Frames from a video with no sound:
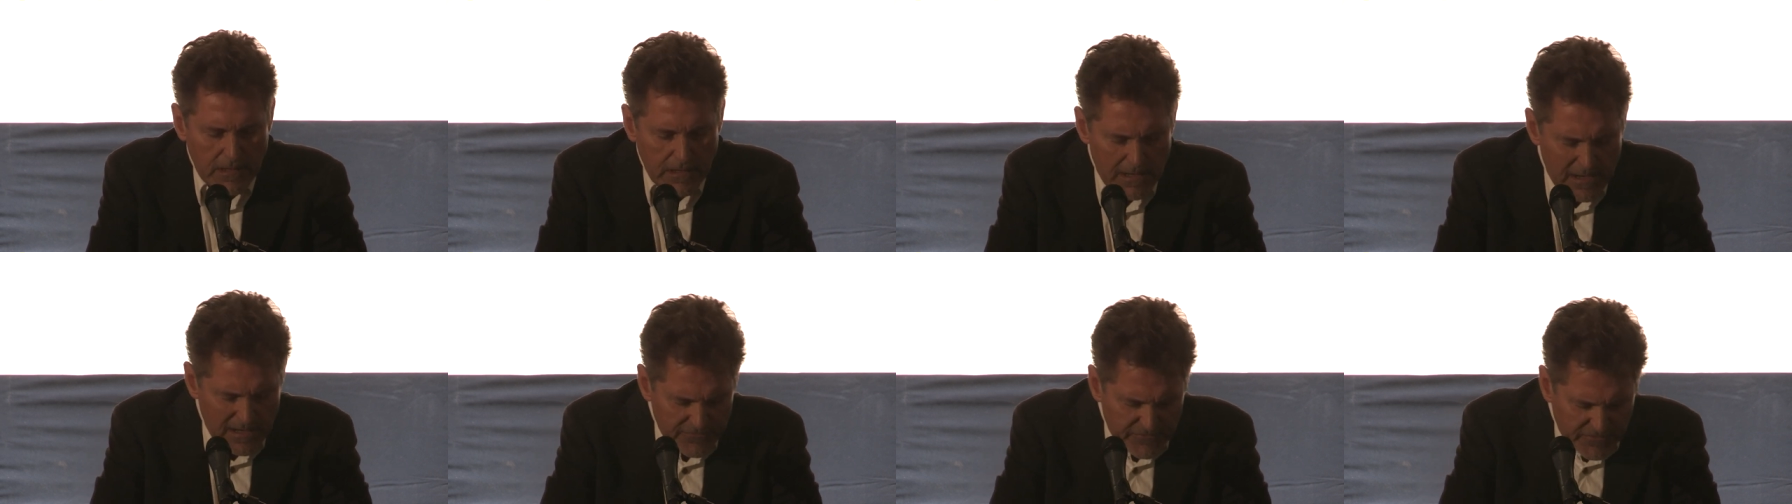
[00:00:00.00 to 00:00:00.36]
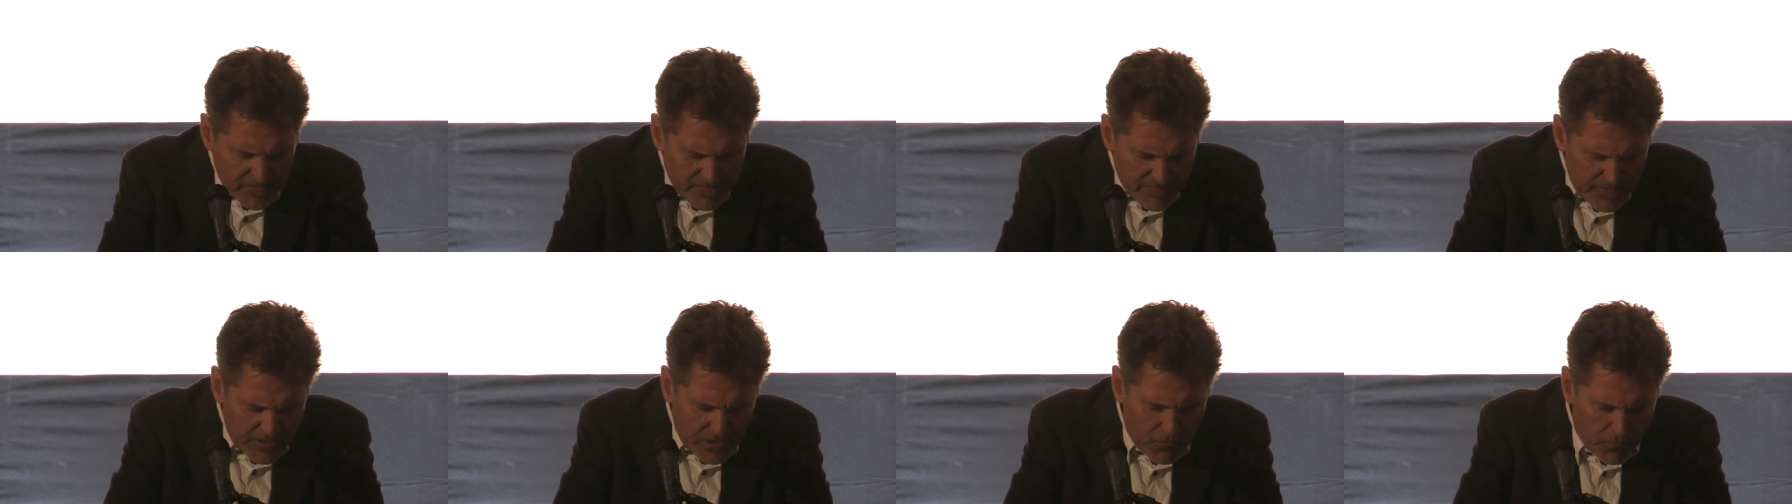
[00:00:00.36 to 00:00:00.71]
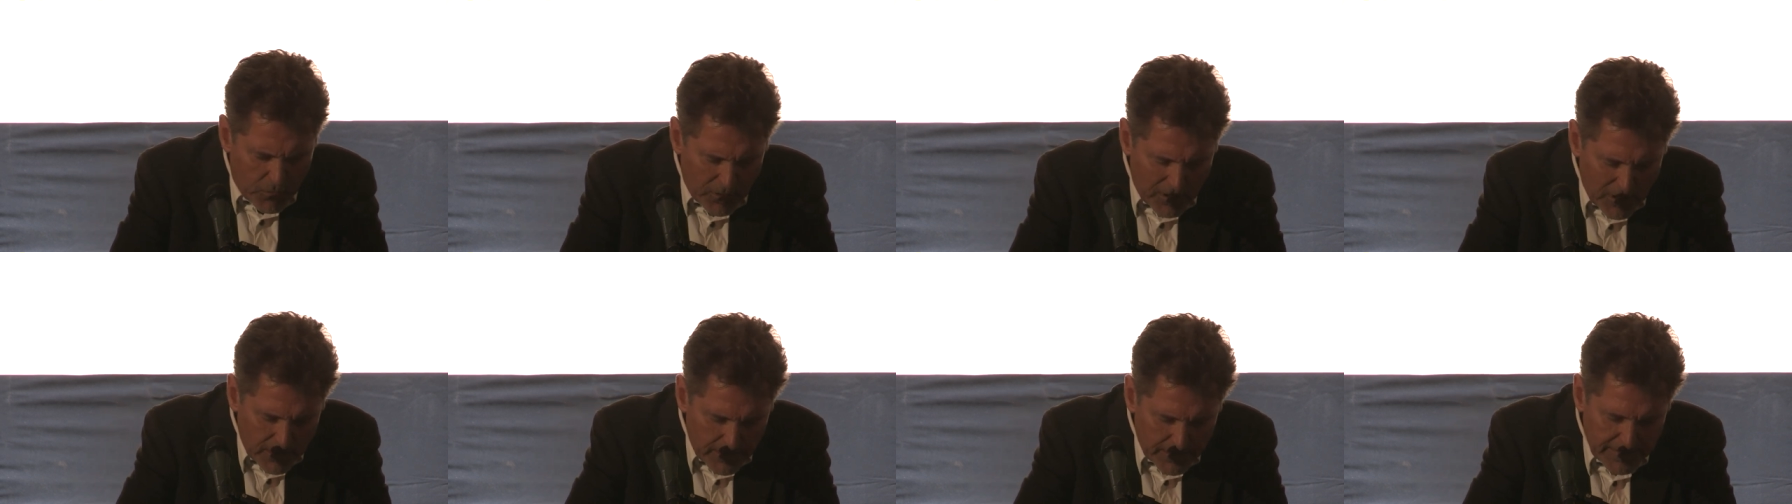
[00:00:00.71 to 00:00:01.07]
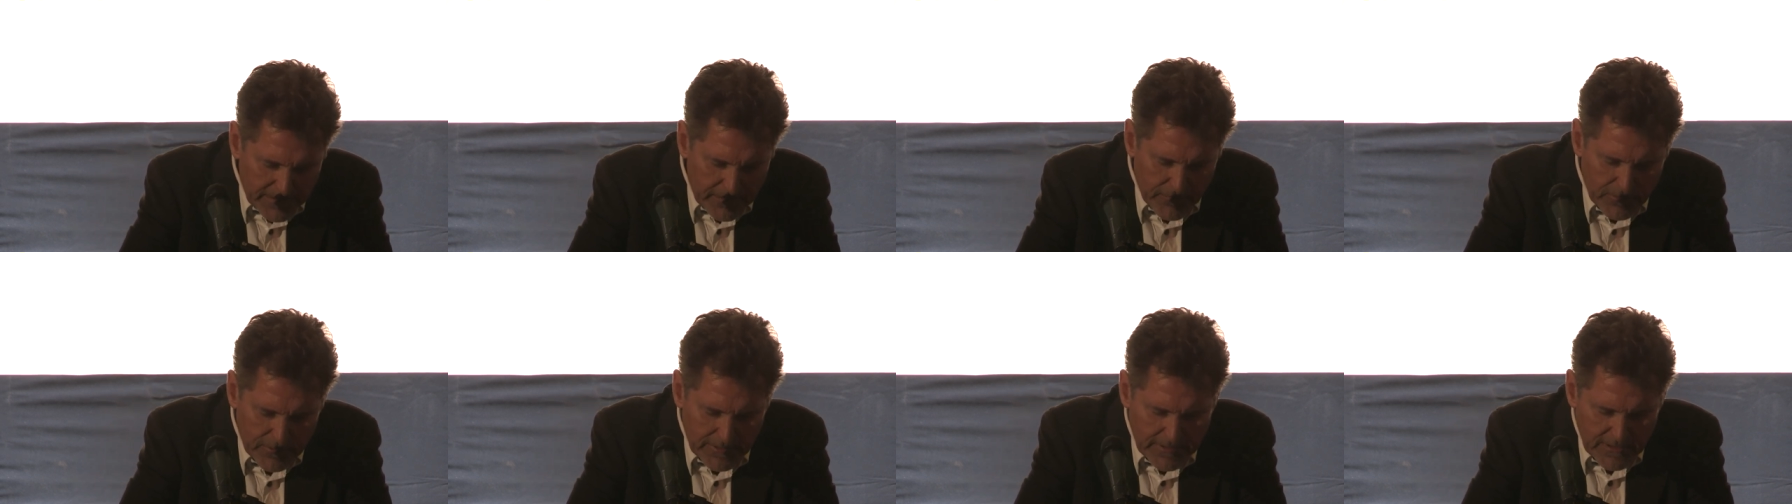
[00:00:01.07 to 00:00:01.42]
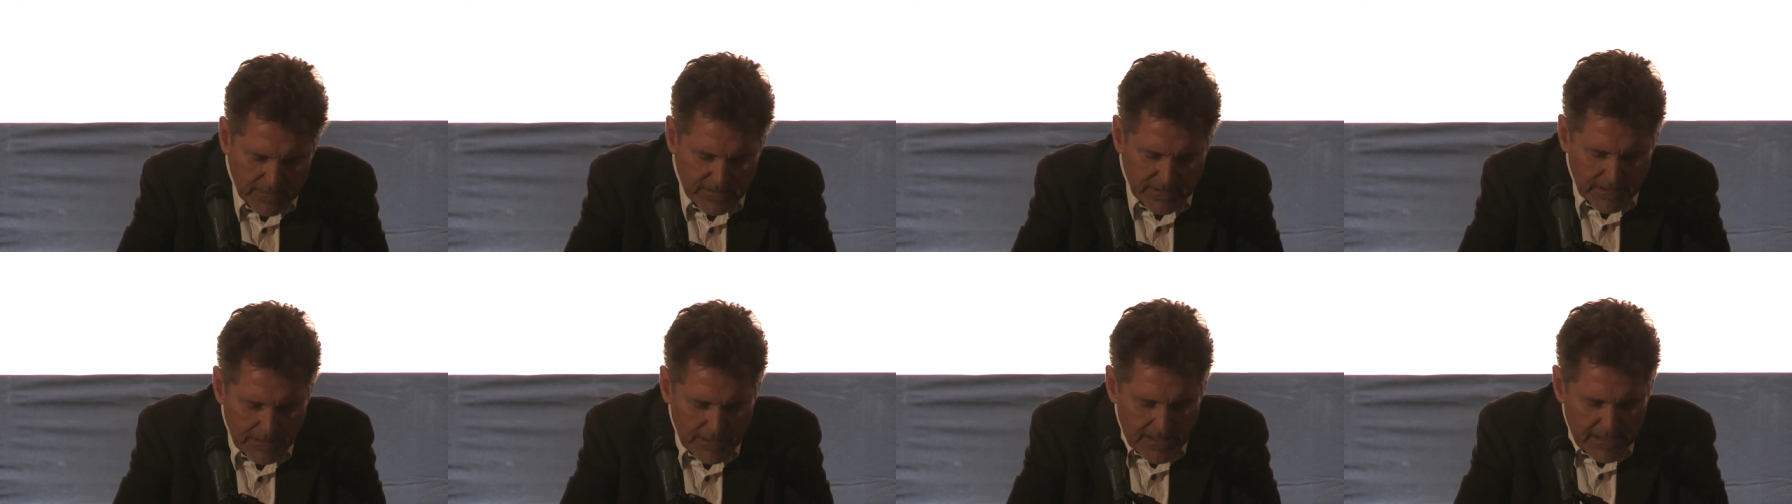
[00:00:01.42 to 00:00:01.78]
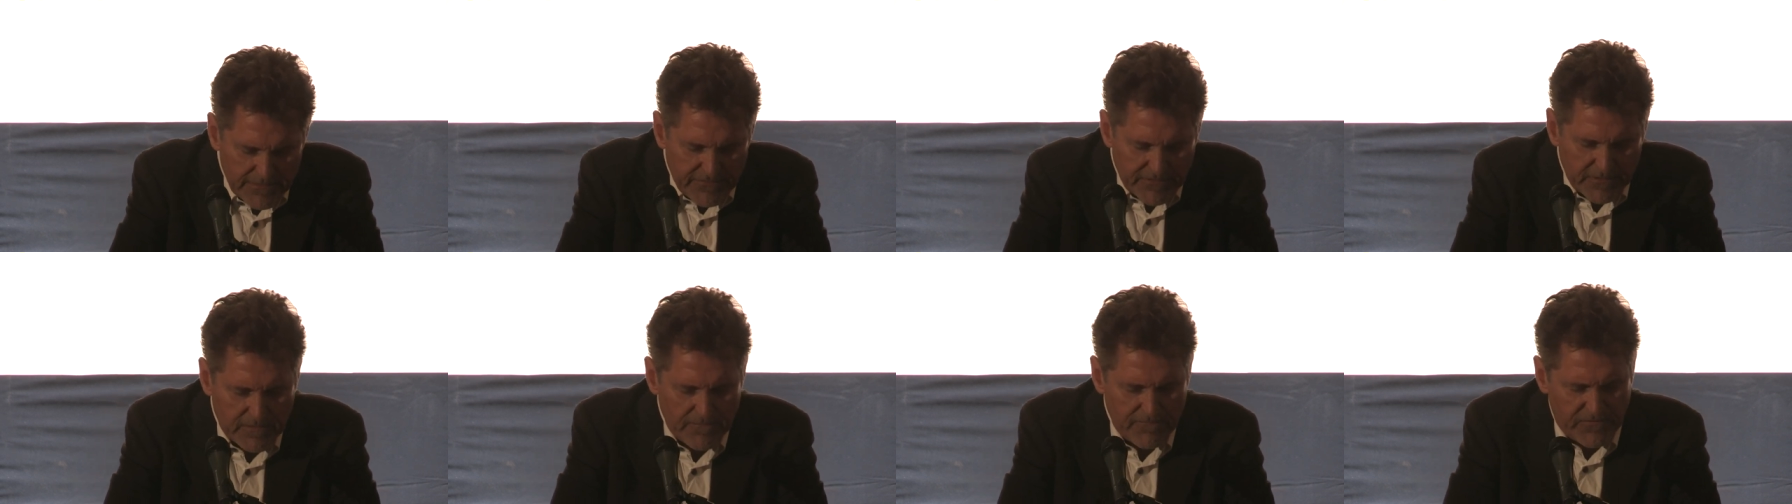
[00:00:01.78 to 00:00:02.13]
logic of equality really is the
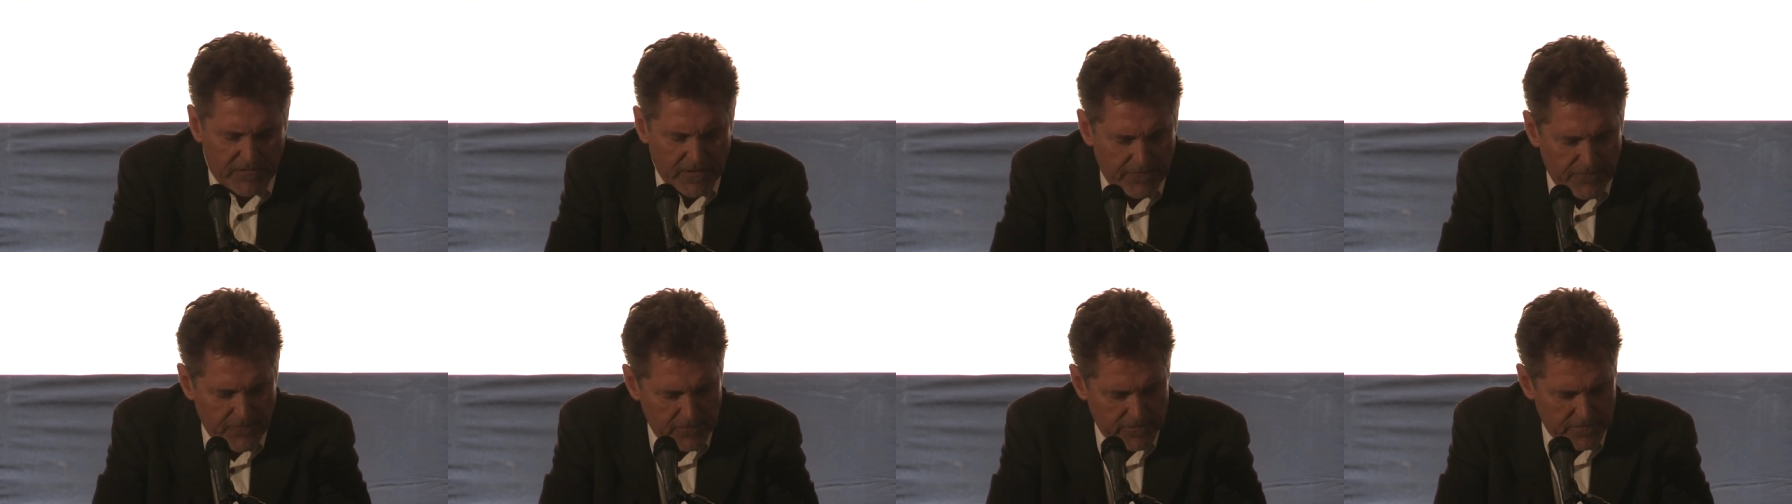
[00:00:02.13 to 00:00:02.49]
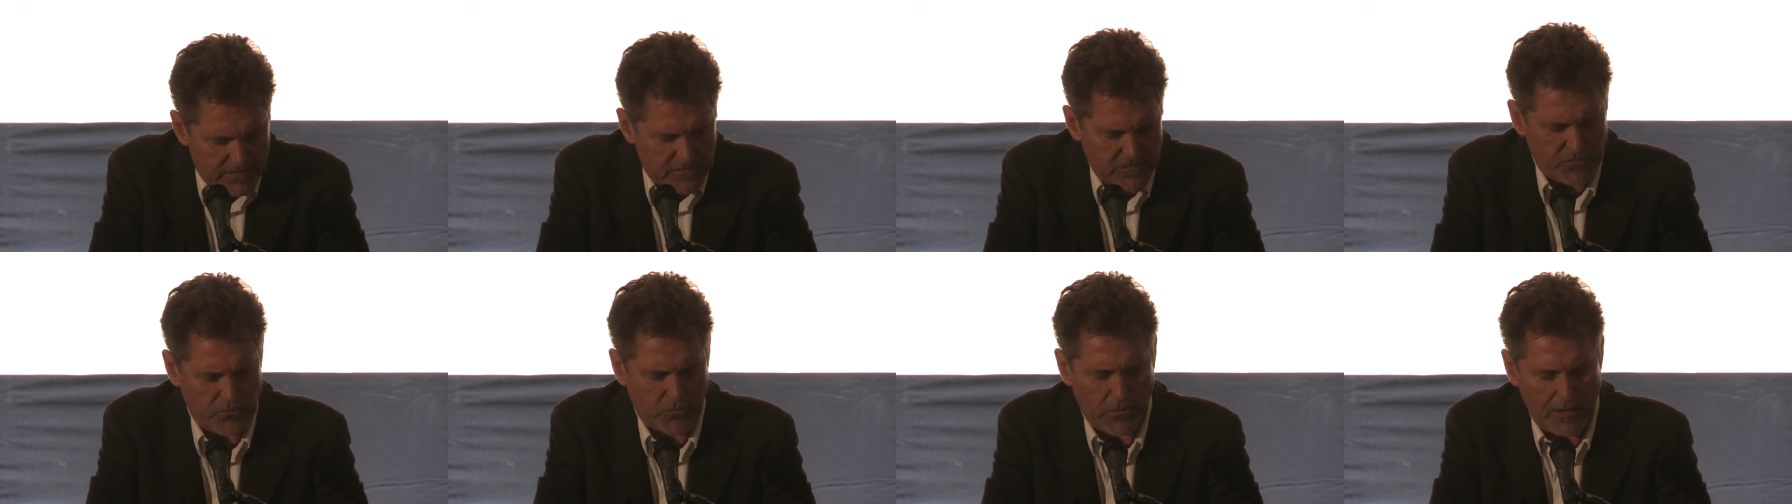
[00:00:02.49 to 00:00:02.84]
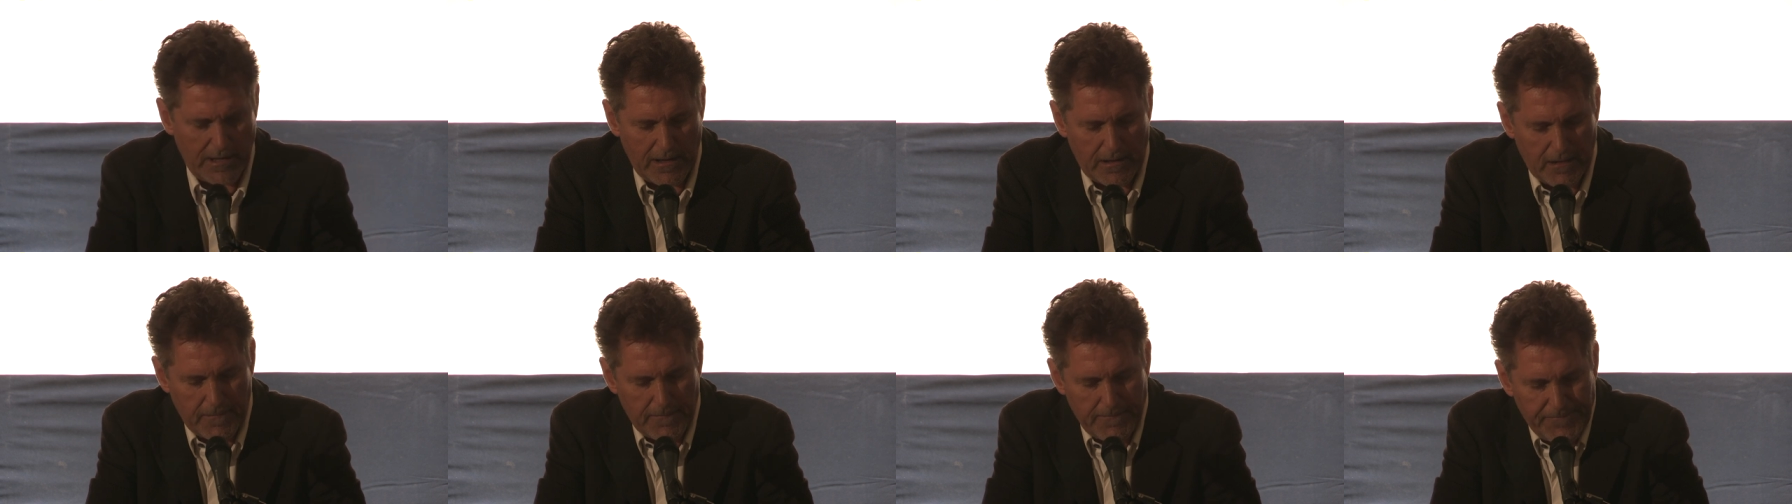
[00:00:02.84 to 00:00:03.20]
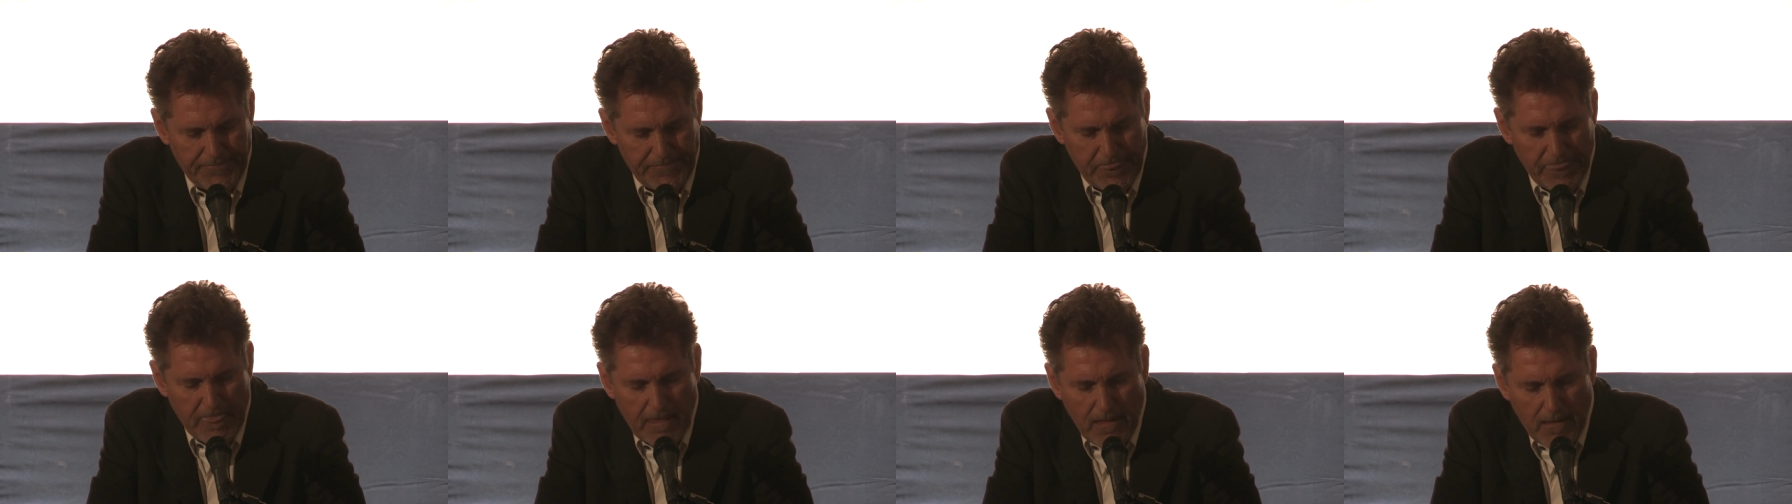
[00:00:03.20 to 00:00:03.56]
logic of difference as well.